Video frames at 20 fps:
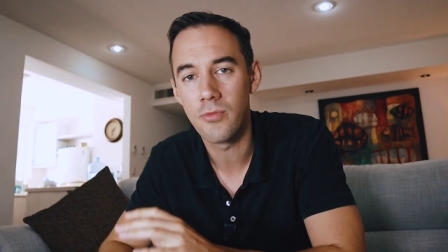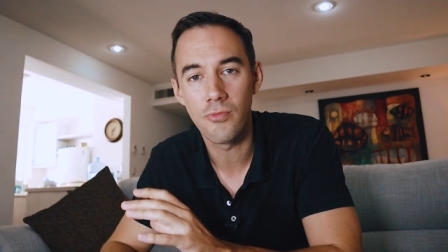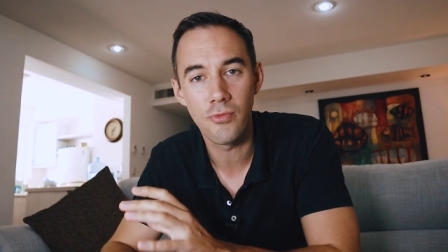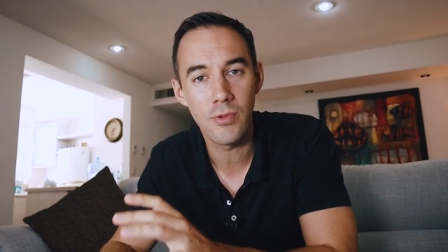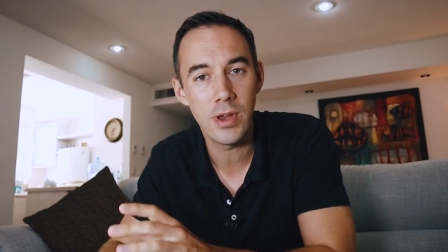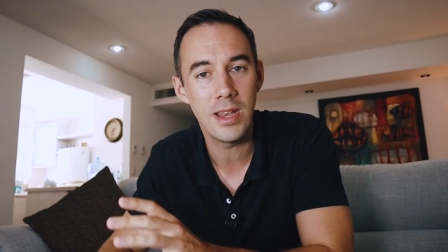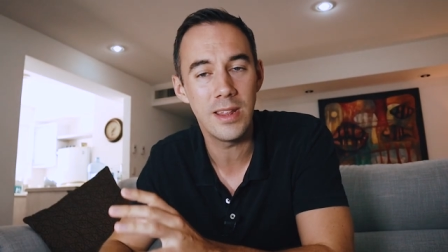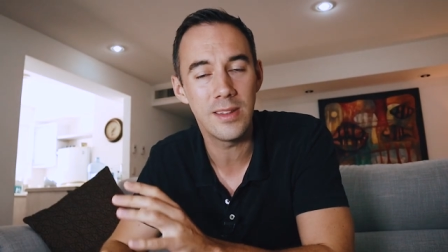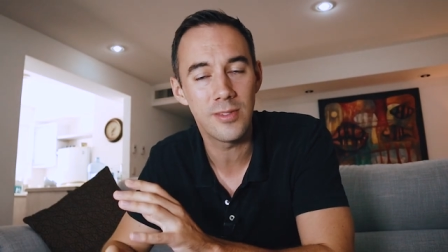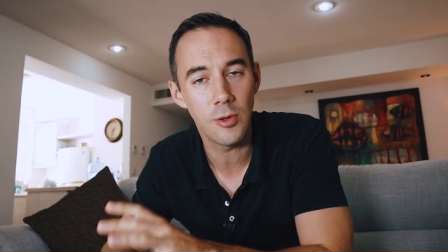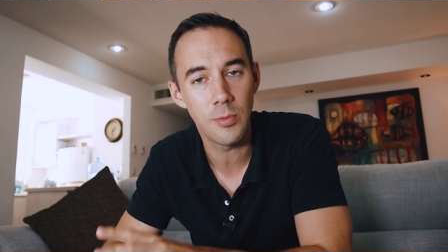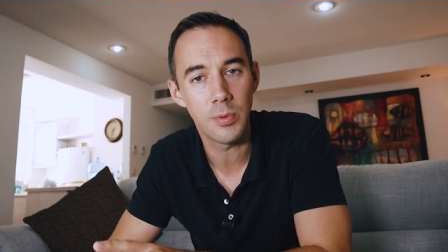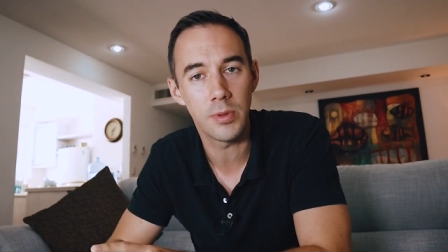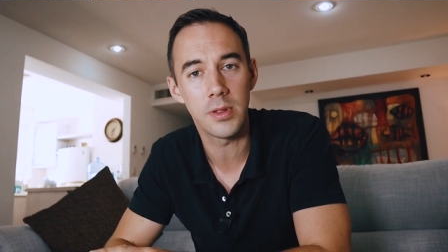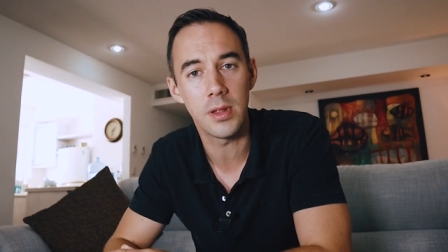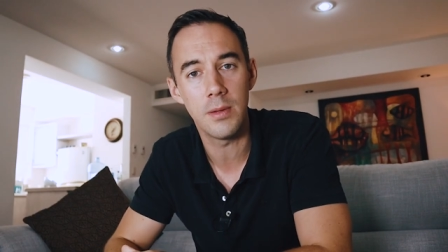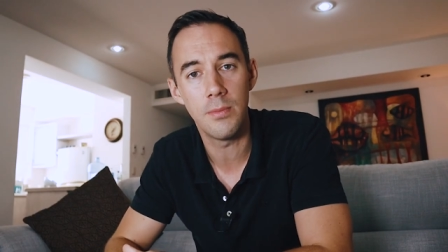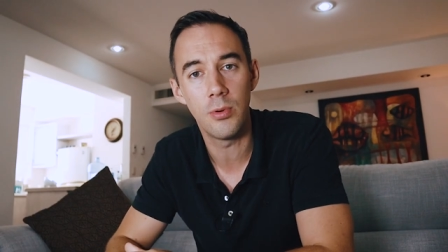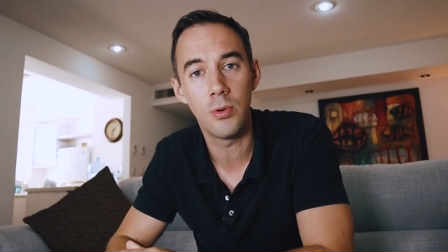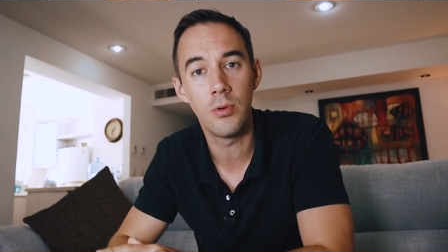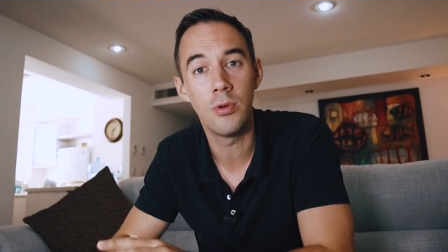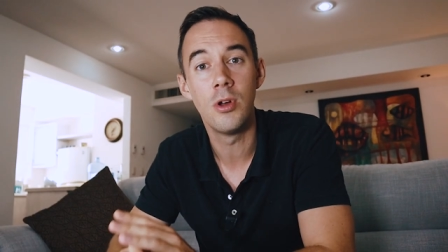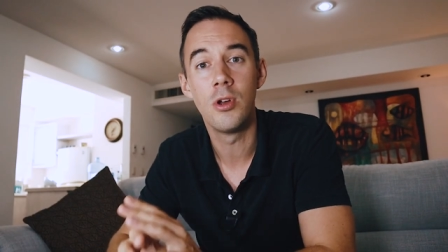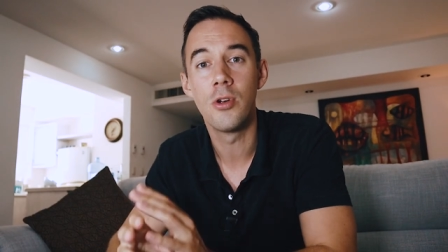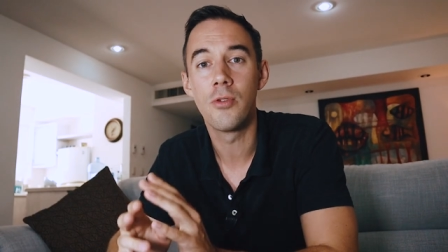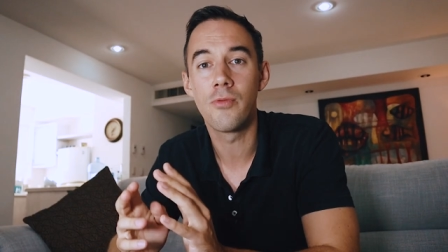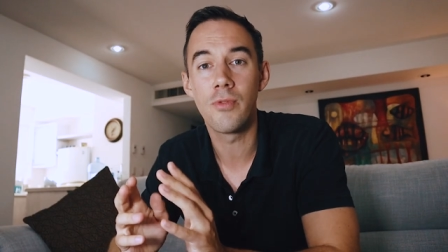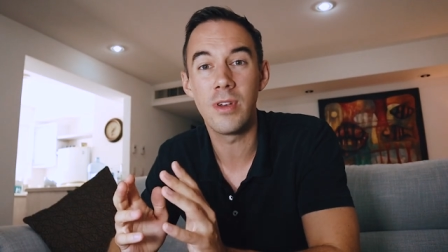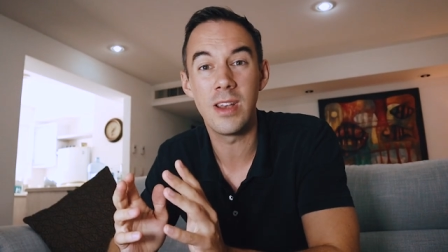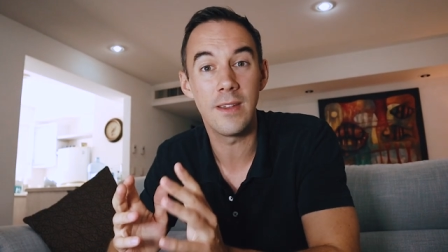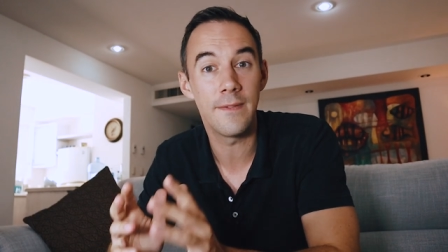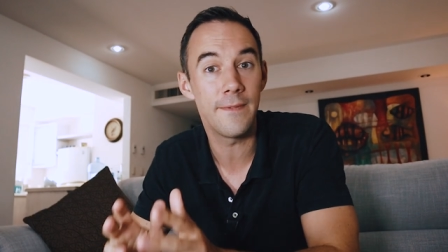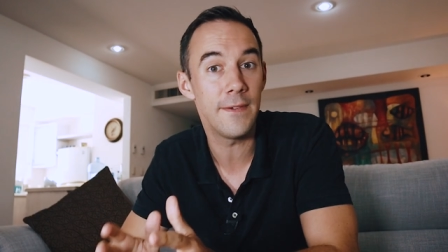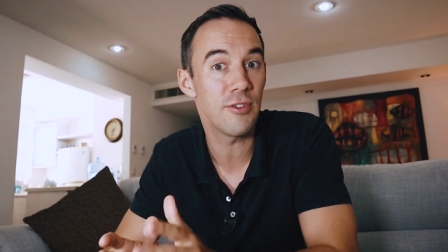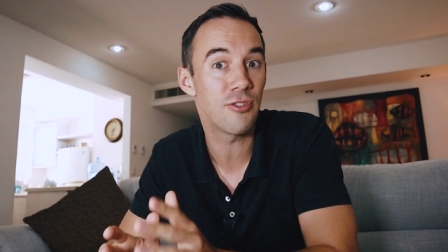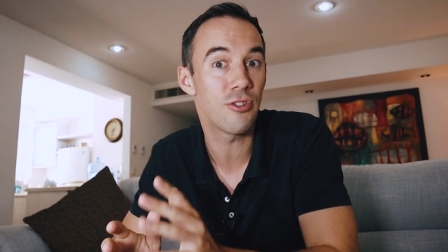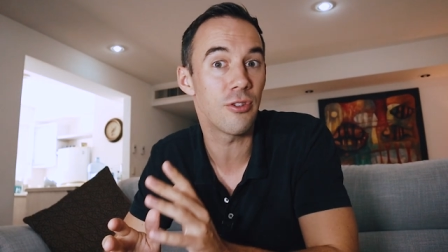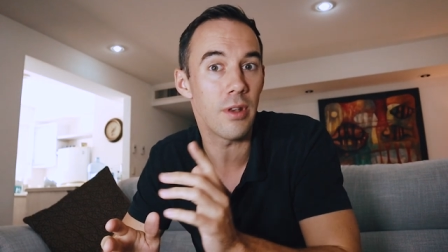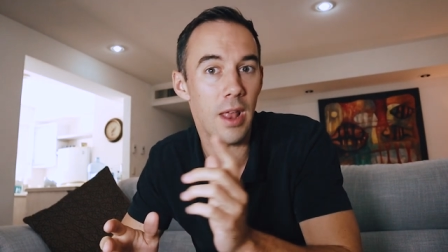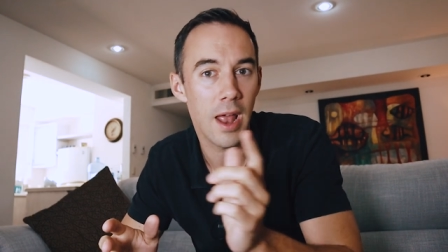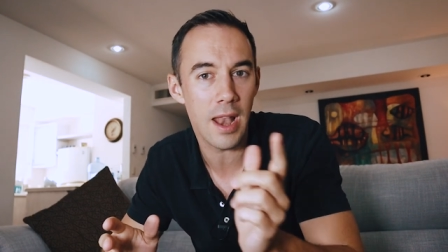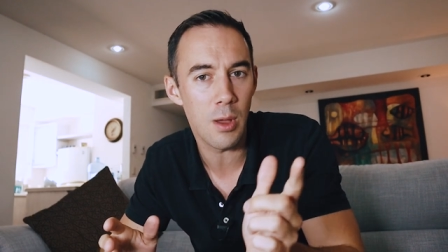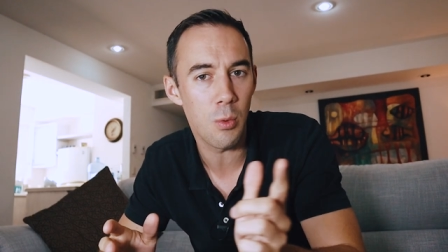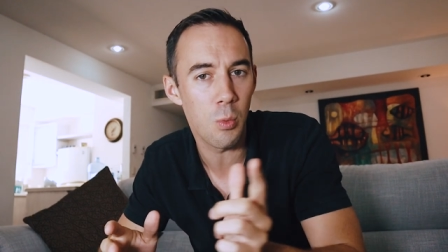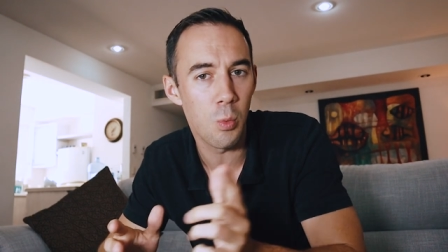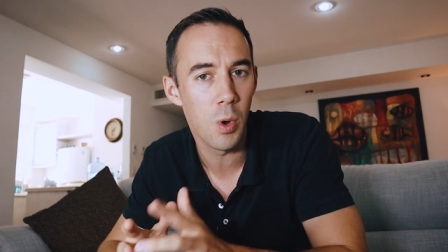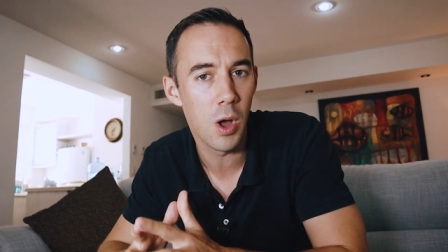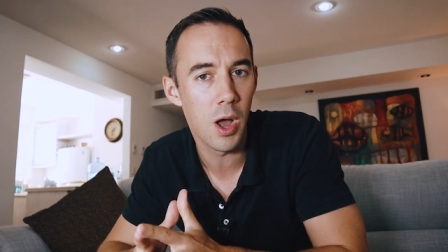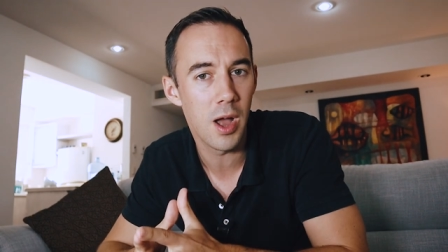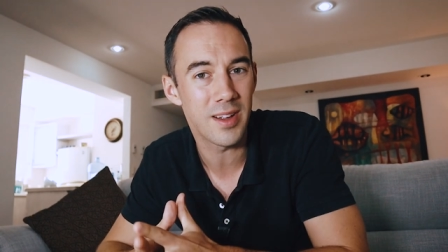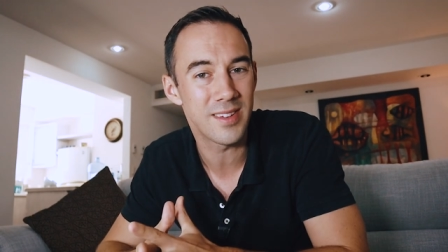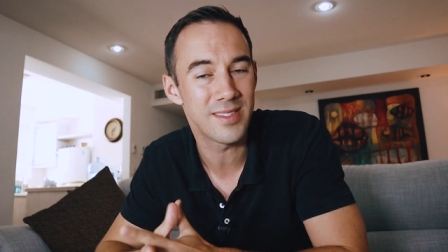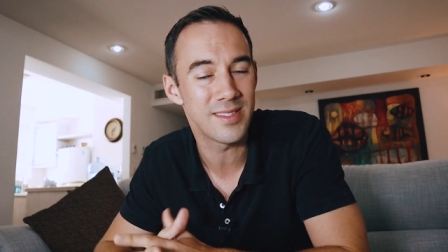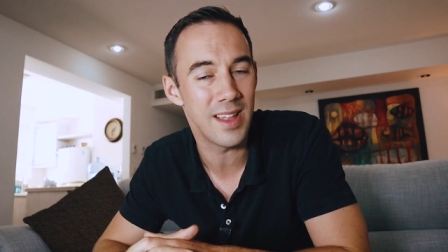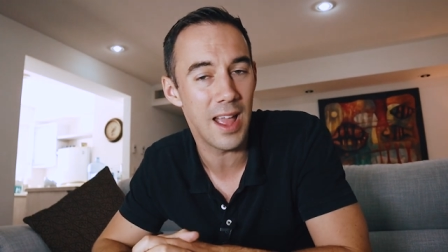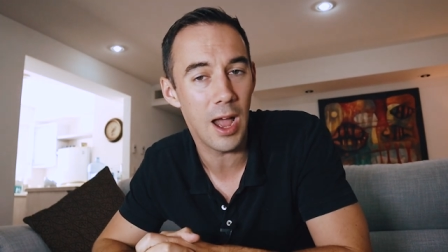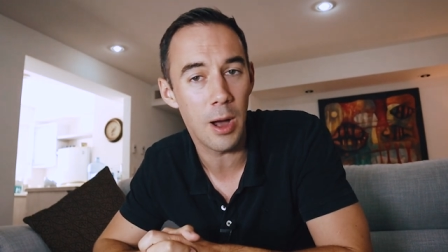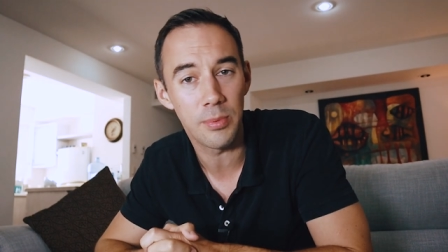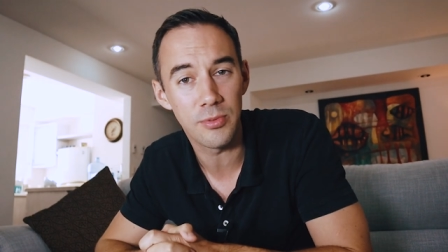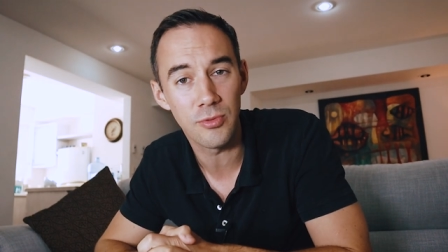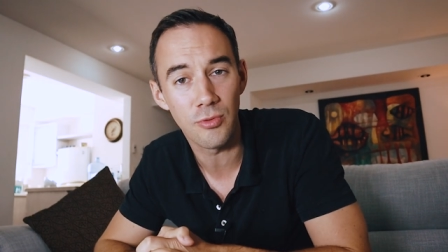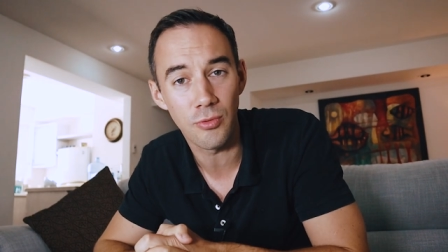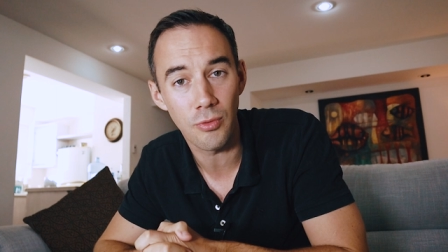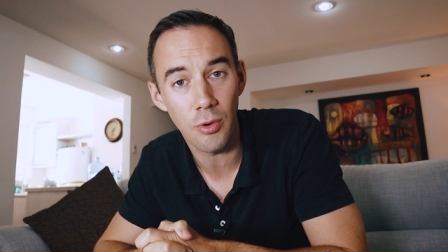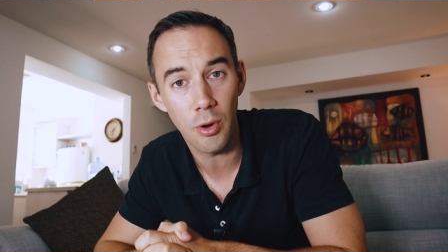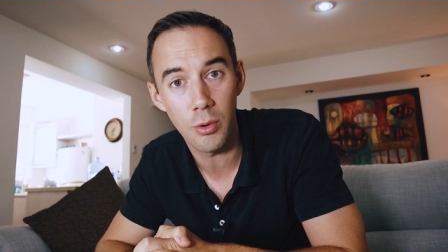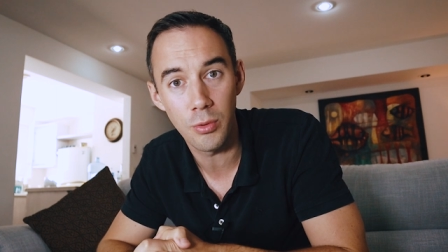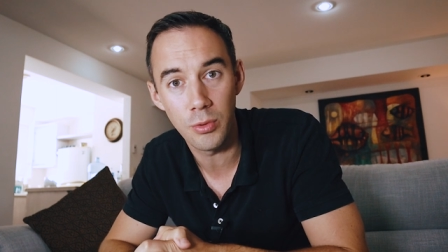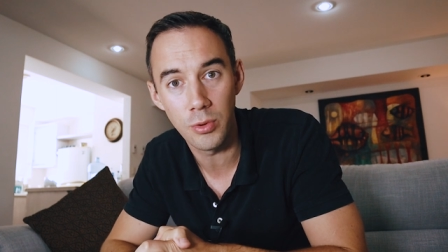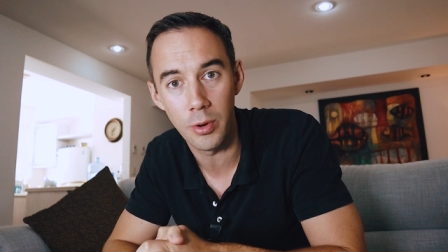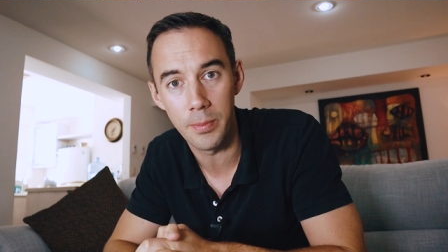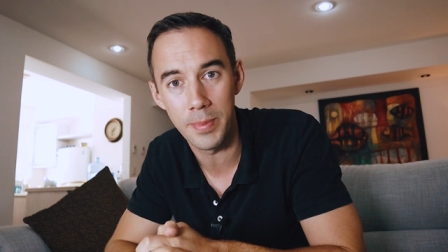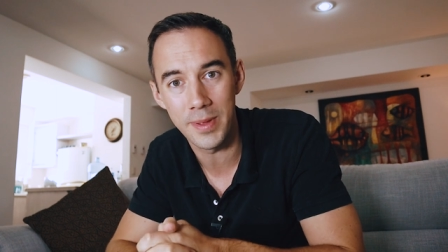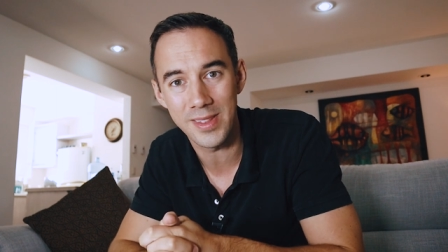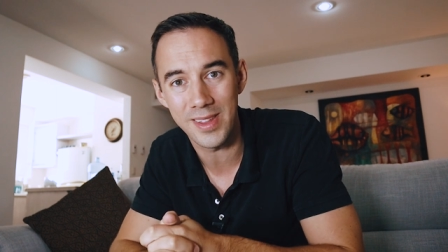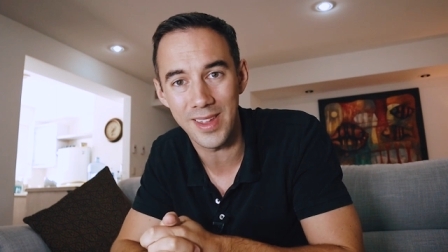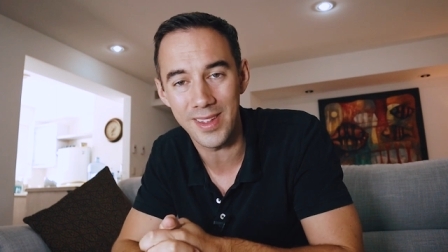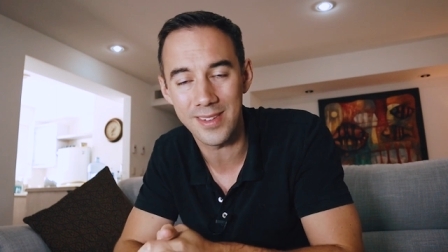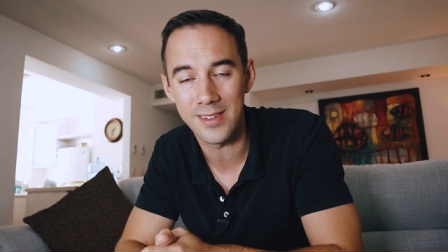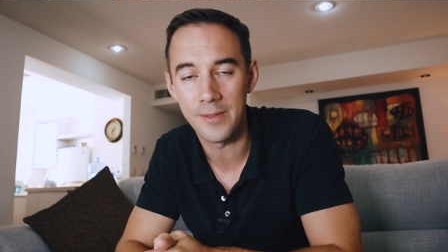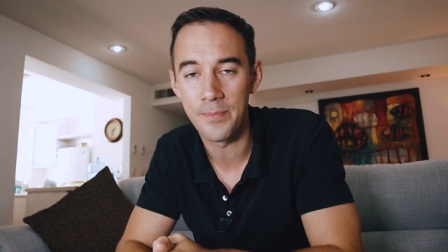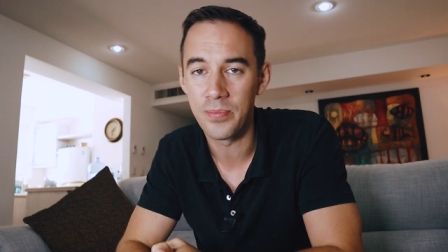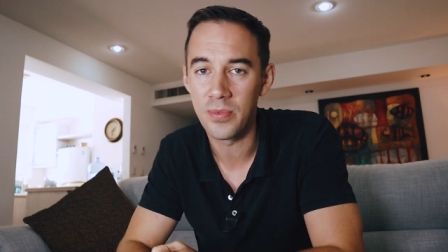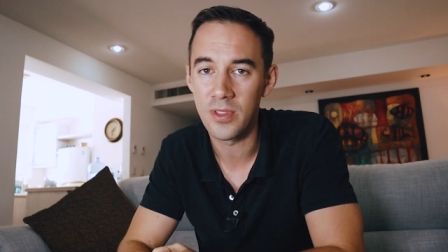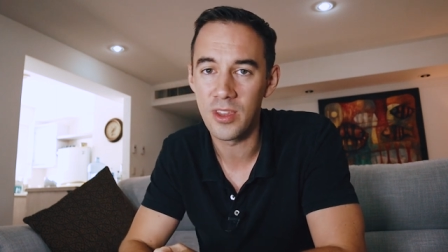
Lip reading: Really super simple, really efficient, and it works to help grow your business.